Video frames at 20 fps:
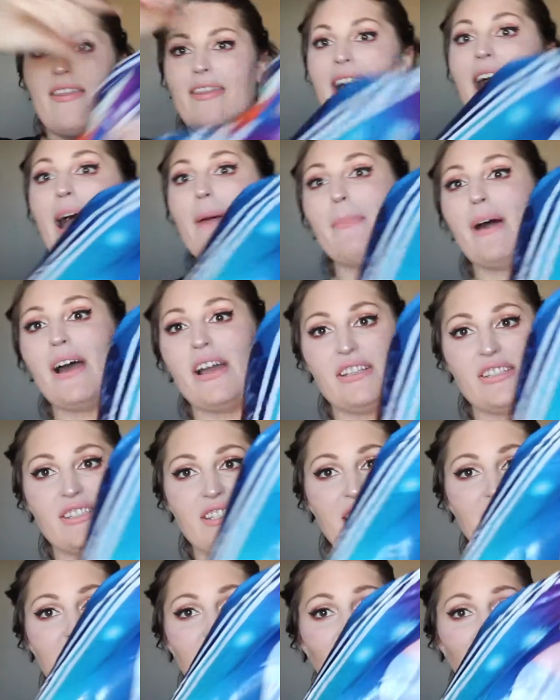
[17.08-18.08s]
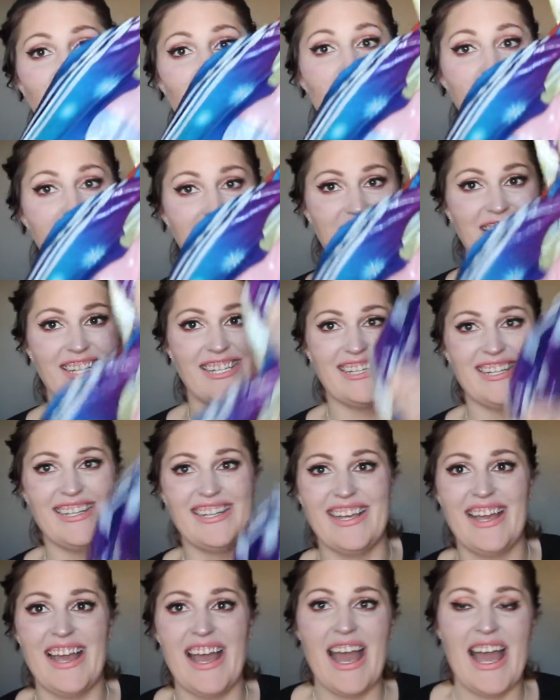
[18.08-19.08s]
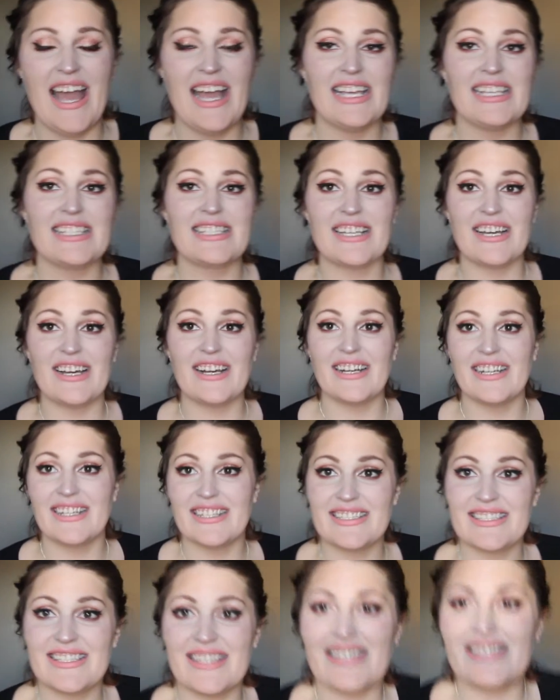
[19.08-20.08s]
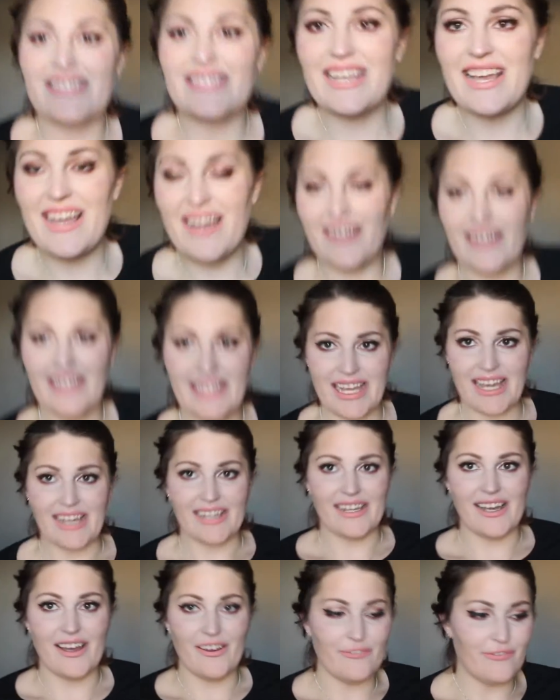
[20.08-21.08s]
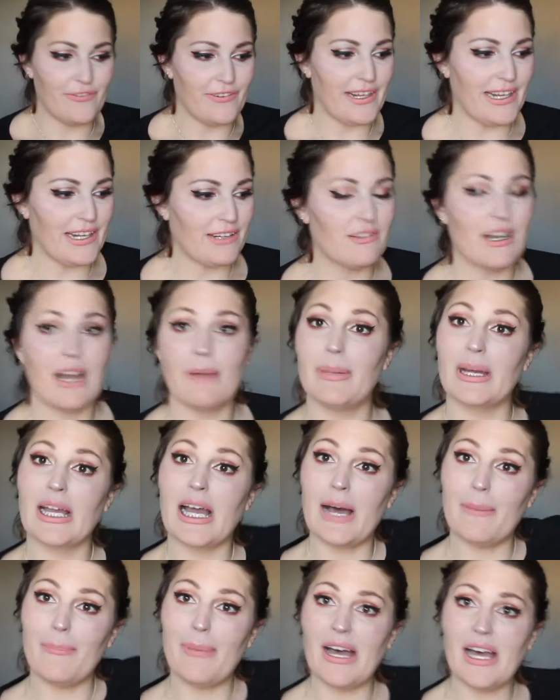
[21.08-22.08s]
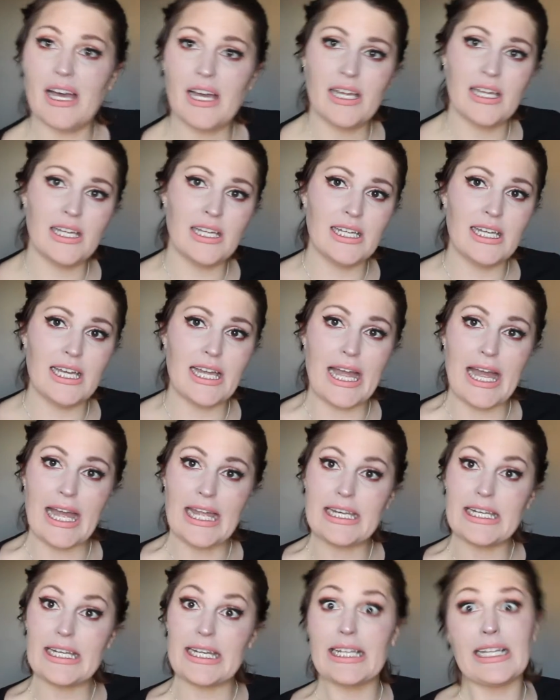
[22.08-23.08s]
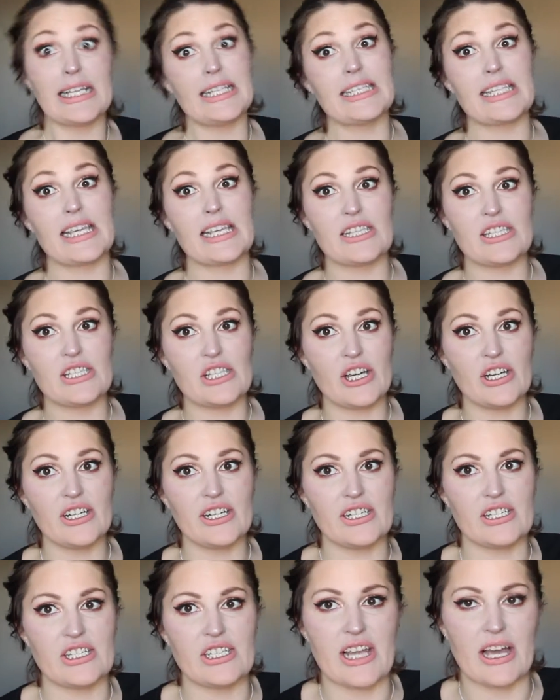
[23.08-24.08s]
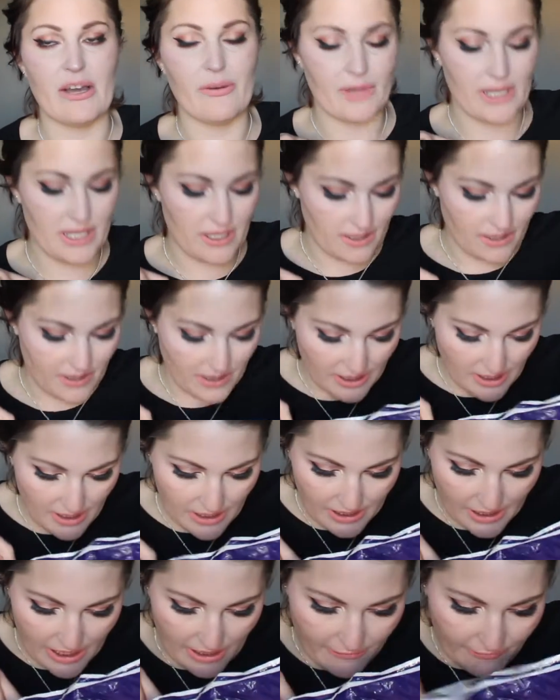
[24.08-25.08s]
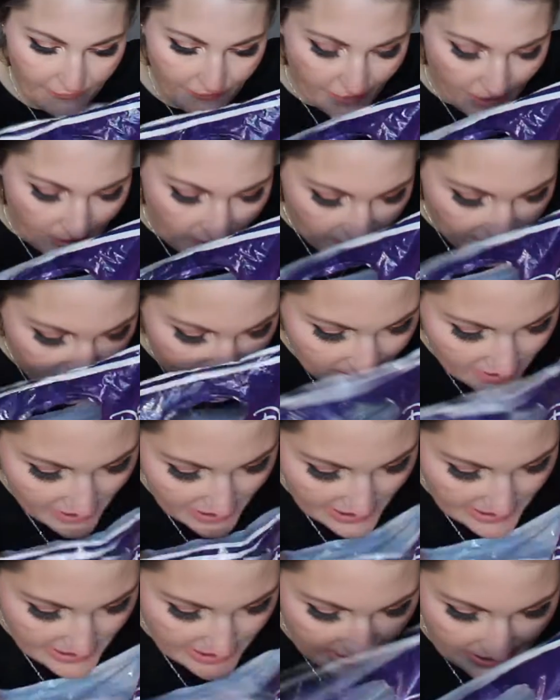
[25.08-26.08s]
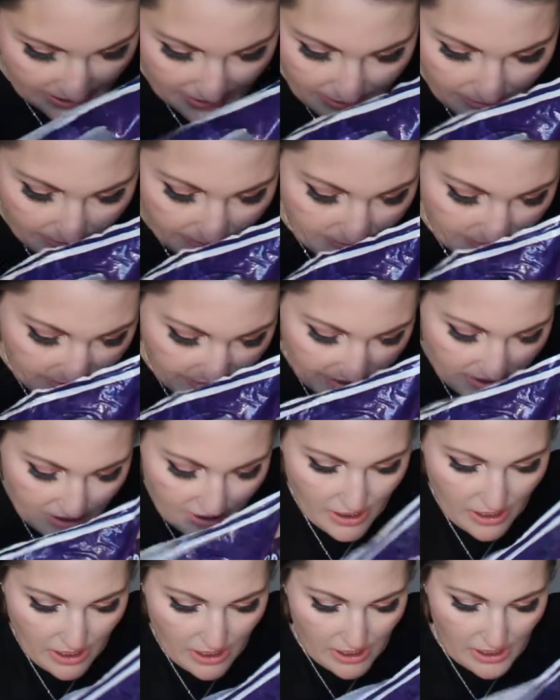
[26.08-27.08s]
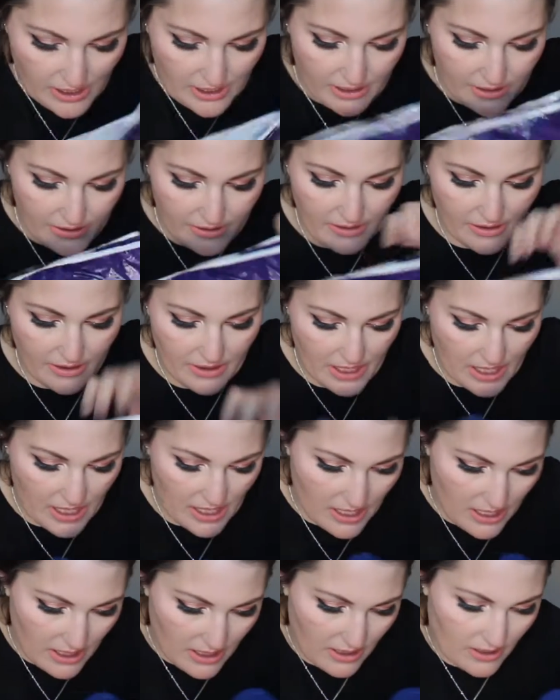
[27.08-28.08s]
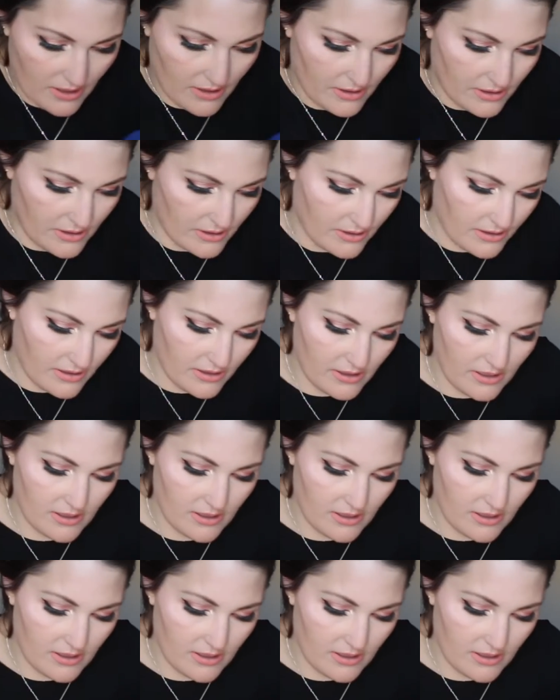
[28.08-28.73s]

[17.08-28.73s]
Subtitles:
that much. There's a lot. So sit down, get comfy, grab a cuppa, and let's get started, shall we? Okay, first items are the, are